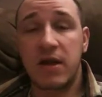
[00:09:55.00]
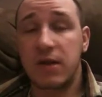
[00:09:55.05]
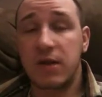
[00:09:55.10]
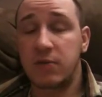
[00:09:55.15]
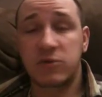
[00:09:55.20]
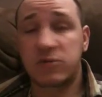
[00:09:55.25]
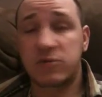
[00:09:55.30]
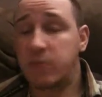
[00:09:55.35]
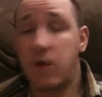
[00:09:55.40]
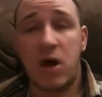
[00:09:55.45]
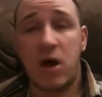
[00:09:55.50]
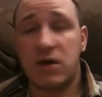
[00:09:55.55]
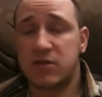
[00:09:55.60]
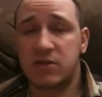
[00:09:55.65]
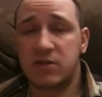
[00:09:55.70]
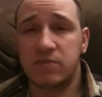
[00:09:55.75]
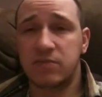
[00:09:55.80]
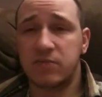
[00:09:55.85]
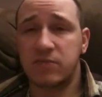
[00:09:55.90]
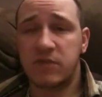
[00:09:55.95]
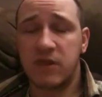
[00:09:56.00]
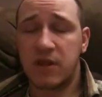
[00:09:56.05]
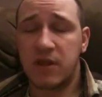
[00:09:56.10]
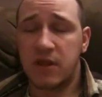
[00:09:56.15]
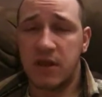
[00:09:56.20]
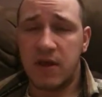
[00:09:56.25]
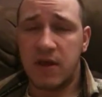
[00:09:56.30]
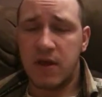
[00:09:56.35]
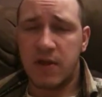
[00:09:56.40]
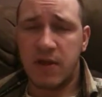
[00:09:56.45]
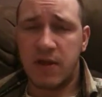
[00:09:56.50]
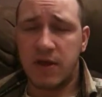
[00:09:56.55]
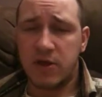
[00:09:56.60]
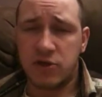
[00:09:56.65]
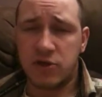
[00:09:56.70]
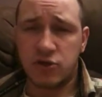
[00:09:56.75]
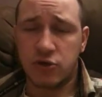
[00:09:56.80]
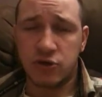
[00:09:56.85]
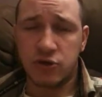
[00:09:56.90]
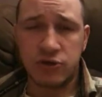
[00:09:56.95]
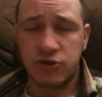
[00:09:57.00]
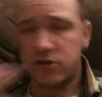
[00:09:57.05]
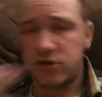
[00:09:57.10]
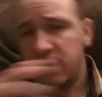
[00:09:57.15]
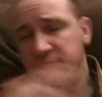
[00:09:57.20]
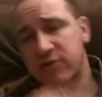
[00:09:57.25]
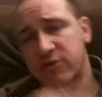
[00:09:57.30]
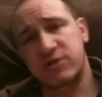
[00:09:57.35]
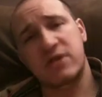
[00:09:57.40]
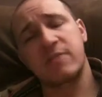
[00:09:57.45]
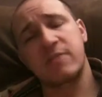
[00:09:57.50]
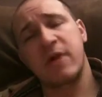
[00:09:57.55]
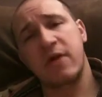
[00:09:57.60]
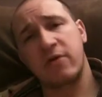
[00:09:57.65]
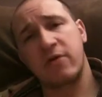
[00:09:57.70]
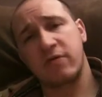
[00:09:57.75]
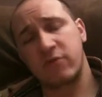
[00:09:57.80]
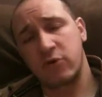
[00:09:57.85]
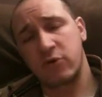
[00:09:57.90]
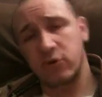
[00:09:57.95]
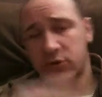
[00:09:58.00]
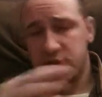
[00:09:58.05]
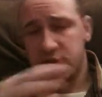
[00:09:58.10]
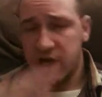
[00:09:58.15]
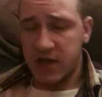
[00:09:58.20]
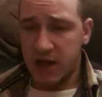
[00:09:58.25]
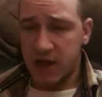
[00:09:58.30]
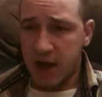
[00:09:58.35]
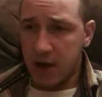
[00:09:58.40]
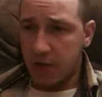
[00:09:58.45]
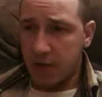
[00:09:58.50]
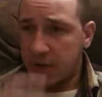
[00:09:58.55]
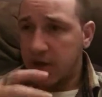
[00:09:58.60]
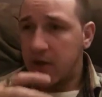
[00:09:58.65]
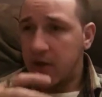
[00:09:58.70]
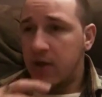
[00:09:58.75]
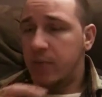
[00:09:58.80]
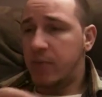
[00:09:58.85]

It was awesome. The controls, if you see my review, check it out.